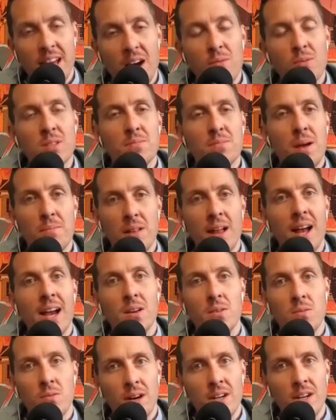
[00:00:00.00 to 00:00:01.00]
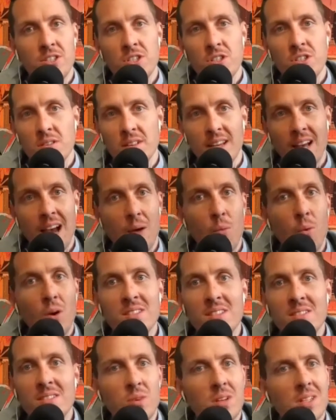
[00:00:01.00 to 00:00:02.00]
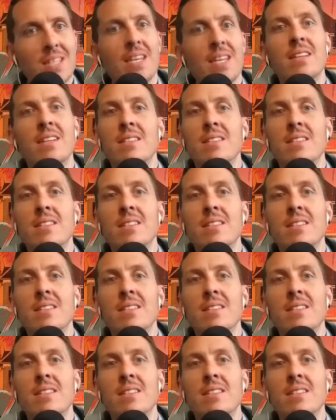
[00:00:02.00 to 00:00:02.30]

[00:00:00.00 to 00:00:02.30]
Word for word: That was my black and white show. Like I wasn't really